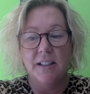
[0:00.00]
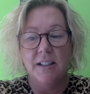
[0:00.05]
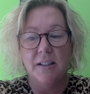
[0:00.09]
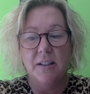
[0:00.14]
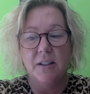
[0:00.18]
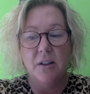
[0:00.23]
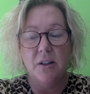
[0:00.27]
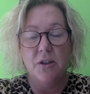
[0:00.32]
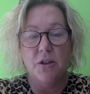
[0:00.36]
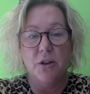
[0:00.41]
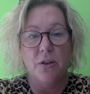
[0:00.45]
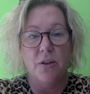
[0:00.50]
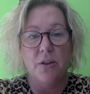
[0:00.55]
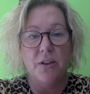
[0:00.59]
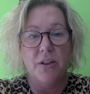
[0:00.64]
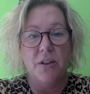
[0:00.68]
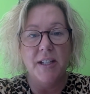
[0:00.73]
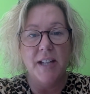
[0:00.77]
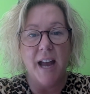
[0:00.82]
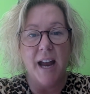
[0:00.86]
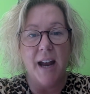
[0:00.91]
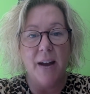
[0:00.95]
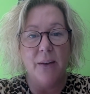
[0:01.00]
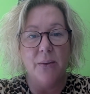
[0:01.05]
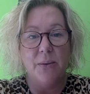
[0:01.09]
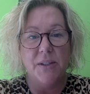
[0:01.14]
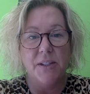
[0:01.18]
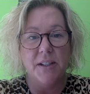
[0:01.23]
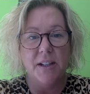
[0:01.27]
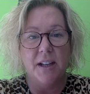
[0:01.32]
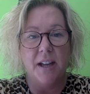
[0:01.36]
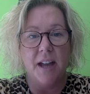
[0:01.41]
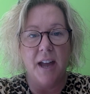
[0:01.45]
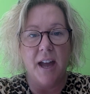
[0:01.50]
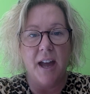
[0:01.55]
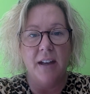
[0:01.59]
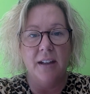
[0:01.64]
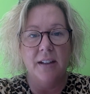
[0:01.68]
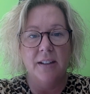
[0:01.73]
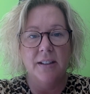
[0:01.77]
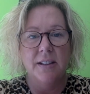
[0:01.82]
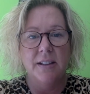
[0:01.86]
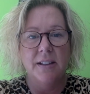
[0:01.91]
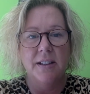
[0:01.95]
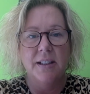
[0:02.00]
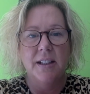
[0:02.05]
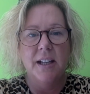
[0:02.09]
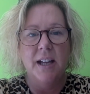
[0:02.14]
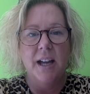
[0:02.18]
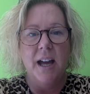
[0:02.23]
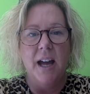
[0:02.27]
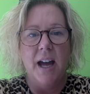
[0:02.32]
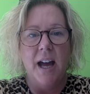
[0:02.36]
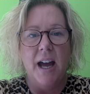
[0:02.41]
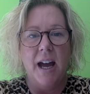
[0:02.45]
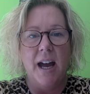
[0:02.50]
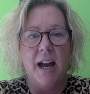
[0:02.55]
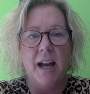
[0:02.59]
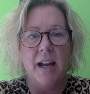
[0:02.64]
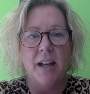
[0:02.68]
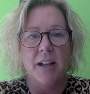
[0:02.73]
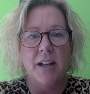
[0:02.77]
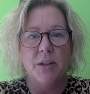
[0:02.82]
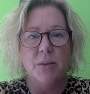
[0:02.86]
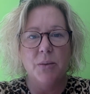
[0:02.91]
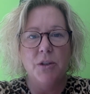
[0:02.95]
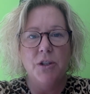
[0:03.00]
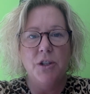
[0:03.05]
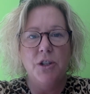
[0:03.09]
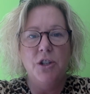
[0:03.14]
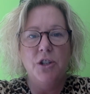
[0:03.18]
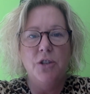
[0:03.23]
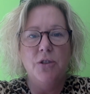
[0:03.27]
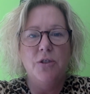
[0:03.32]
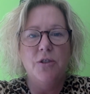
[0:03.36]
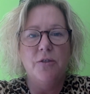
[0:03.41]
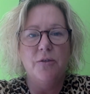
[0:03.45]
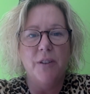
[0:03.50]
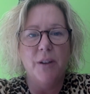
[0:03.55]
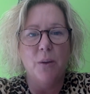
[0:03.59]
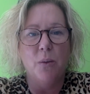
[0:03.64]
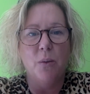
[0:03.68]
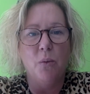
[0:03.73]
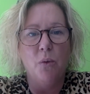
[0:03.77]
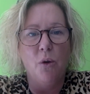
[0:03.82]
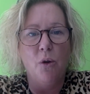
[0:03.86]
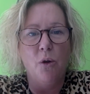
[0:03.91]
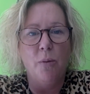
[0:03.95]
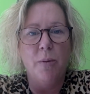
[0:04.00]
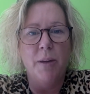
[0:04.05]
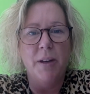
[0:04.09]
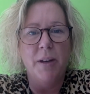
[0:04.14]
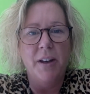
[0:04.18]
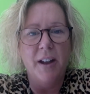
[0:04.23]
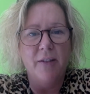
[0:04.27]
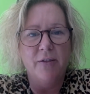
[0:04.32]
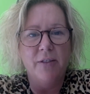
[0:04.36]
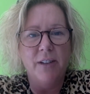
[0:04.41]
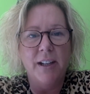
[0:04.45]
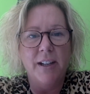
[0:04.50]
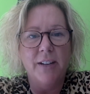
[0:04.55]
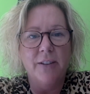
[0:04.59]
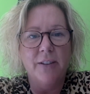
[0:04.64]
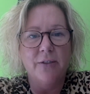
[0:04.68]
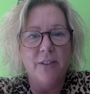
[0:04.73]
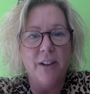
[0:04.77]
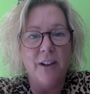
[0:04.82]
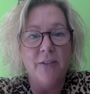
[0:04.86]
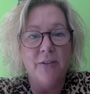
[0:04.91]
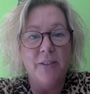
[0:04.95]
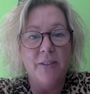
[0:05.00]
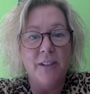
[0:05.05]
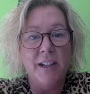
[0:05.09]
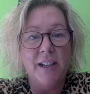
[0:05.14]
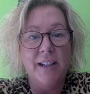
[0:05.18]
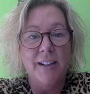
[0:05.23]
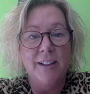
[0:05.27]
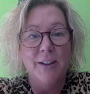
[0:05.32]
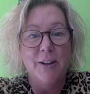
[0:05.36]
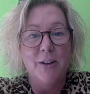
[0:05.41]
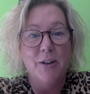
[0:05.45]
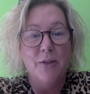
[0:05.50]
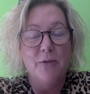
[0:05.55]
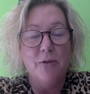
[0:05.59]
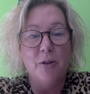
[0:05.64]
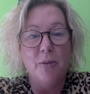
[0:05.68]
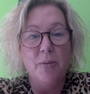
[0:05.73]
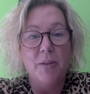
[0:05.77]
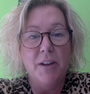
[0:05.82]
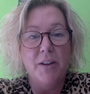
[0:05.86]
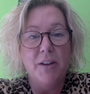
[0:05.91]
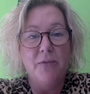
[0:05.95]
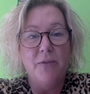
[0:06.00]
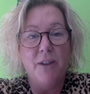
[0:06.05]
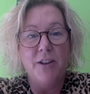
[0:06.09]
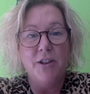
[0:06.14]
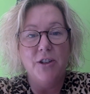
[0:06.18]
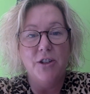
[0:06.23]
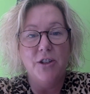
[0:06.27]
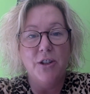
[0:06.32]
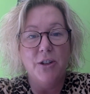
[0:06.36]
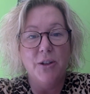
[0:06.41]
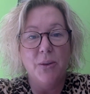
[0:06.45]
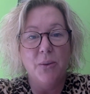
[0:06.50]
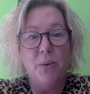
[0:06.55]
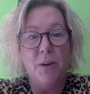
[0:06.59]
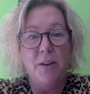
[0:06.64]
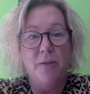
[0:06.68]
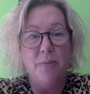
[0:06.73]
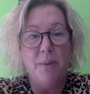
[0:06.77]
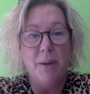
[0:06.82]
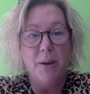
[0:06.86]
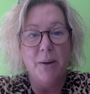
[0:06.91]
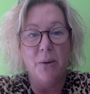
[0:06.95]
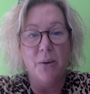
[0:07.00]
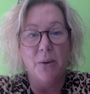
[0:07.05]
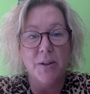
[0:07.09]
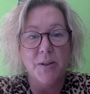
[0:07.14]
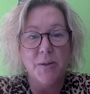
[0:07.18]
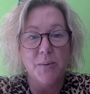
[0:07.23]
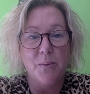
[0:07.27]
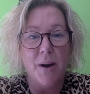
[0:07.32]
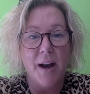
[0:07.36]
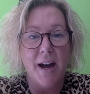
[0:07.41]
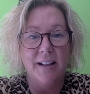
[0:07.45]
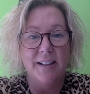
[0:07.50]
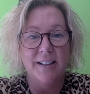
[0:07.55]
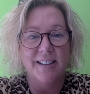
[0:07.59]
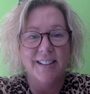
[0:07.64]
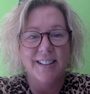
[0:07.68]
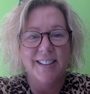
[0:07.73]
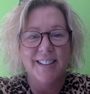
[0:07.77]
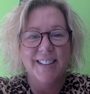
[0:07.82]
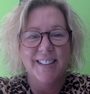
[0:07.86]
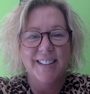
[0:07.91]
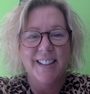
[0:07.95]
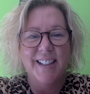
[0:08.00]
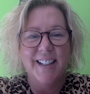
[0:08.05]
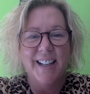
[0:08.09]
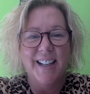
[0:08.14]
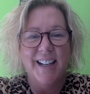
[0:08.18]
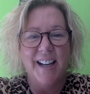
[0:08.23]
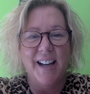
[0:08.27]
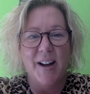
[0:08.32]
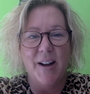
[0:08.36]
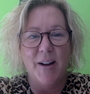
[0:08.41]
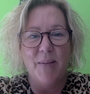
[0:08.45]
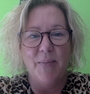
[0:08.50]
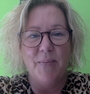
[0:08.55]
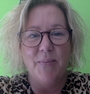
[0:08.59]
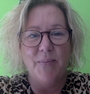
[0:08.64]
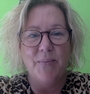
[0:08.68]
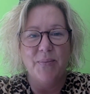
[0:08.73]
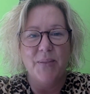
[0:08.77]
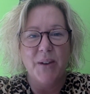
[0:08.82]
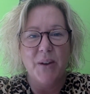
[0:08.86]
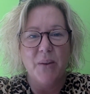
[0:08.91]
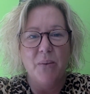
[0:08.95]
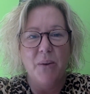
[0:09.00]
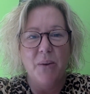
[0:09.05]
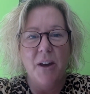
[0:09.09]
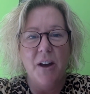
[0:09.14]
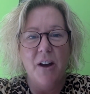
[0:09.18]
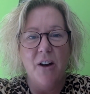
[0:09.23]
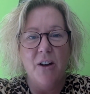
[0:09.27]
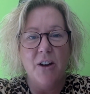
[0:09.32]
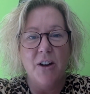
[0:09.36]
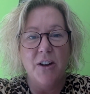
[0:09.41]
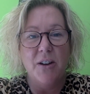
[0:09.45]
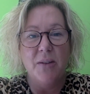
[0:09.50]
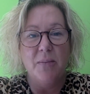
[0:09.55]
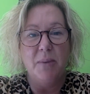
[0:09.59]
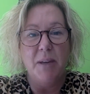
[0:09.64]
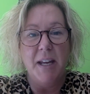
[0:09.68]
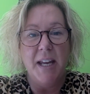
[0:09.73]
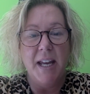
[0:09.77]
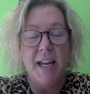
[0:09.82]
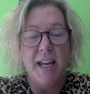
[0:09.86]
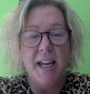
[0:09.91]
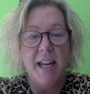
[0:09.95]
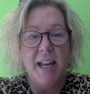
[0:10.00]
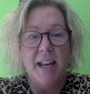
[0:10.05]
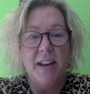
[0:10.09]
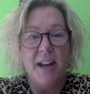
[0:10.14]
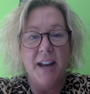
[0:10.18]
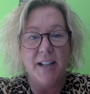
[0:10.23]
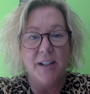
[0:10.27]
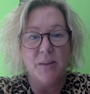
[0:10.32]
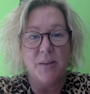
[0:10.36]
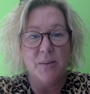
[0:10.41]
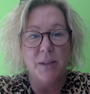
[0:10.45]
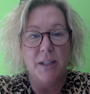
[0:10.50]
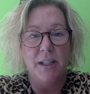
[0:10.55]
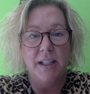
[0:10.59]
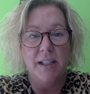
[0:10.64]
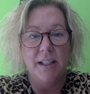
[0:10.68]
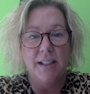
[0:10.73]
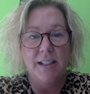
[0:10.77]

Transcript: Dorothy's house again. And I wanted you to feel warm and lovely and fluffy from the adventure that we've been on as well. We are going to be here next week,